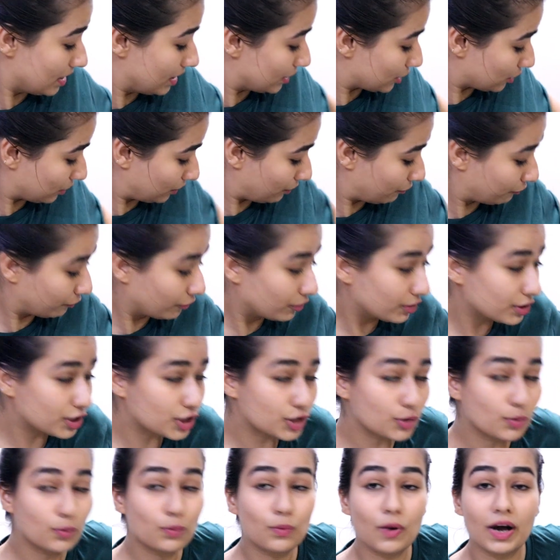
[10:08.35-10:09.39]
So the
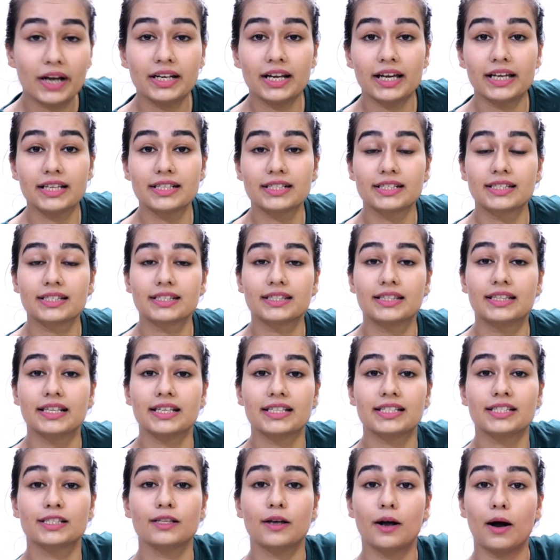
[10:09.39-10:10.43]
first one is
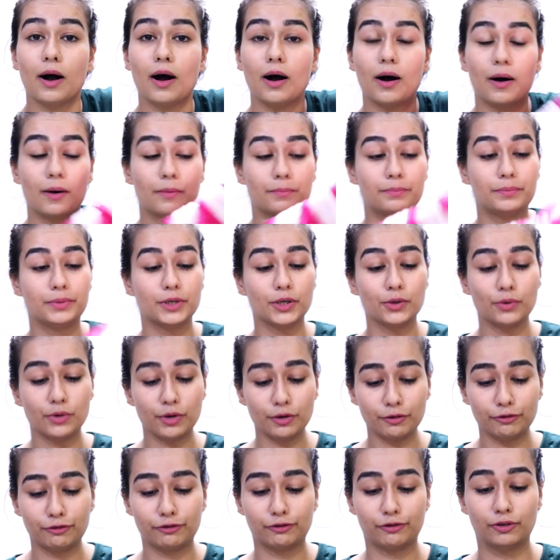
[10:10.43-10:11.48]
this
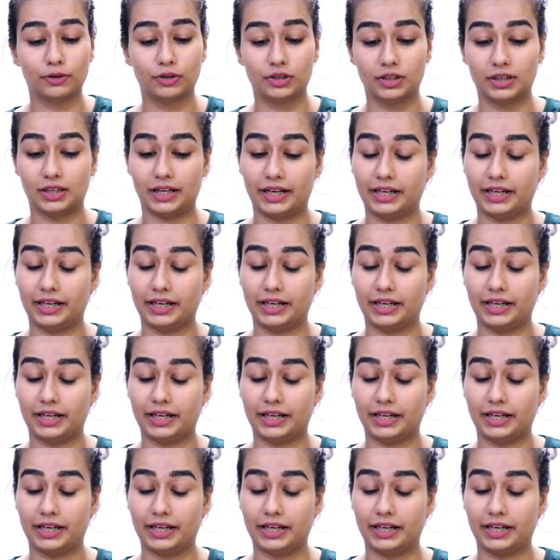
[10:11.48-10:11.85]
beautiful